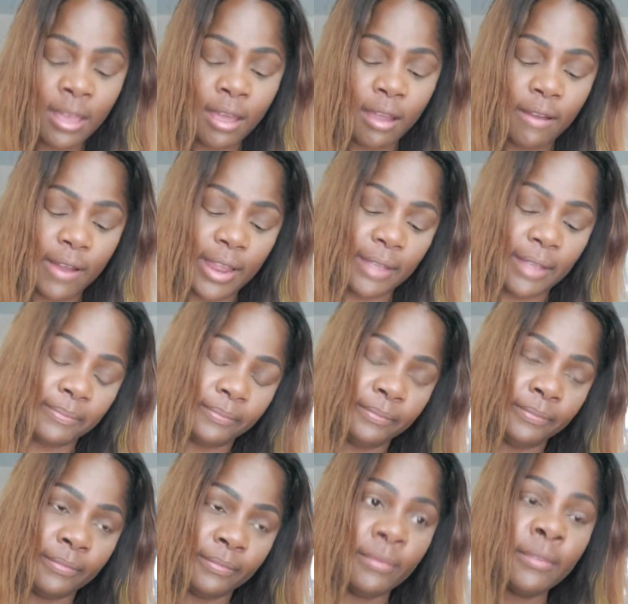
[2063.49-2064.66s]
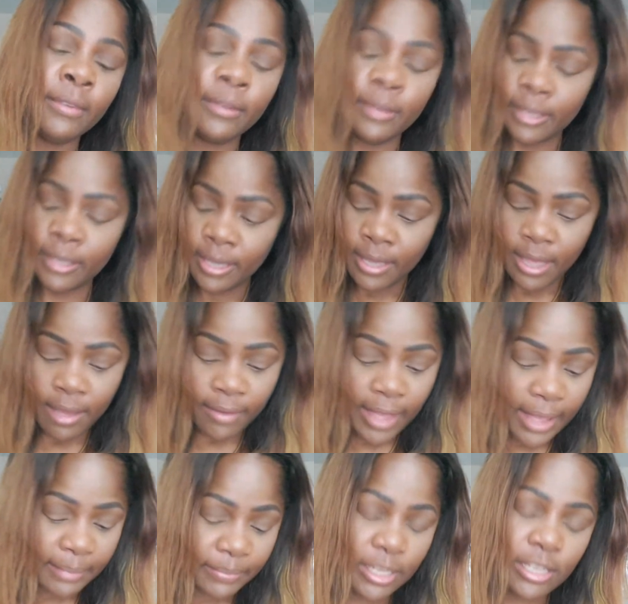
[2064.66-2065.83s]
All right.
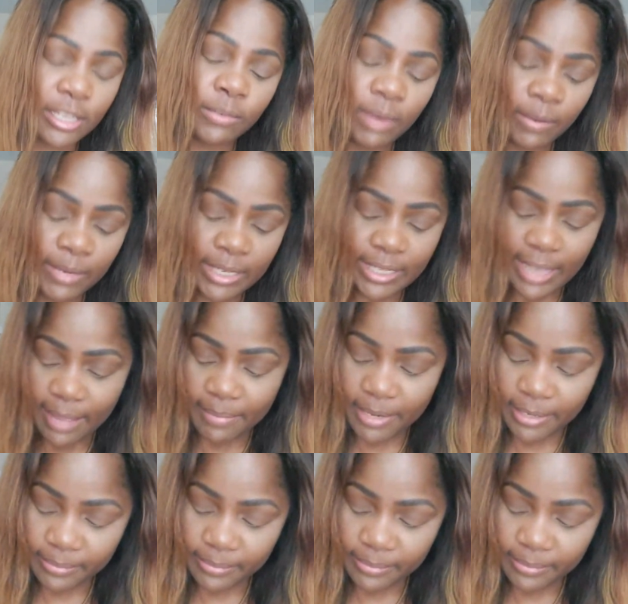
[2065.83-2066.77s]
Okay, so this is where we stopped.